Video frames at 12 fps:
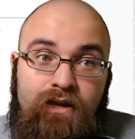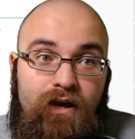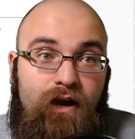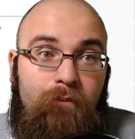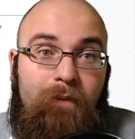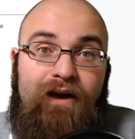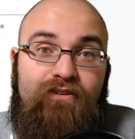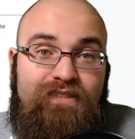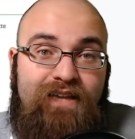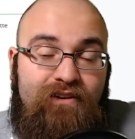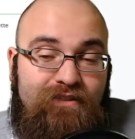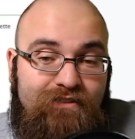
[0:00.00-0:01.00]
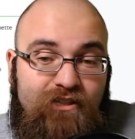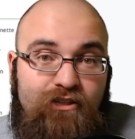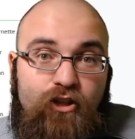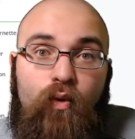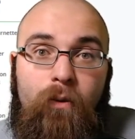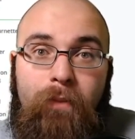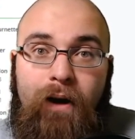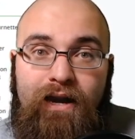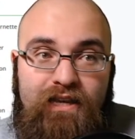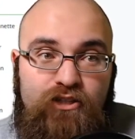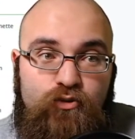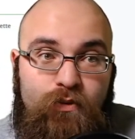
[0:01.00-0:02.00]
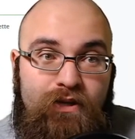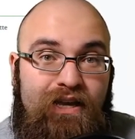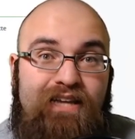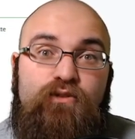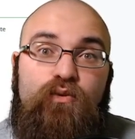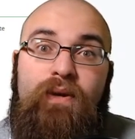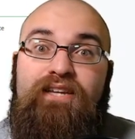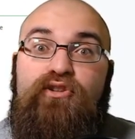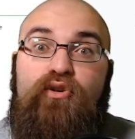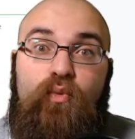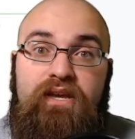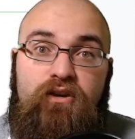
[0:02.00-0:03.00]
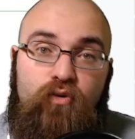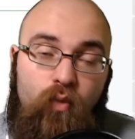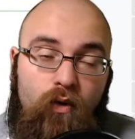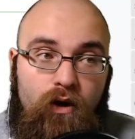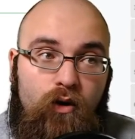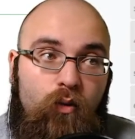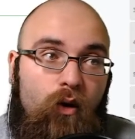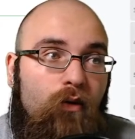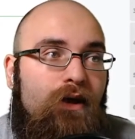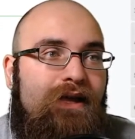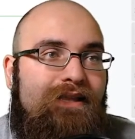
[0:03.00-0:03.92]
Miles Sanders has a lower body injury, is week to week, quote unquote.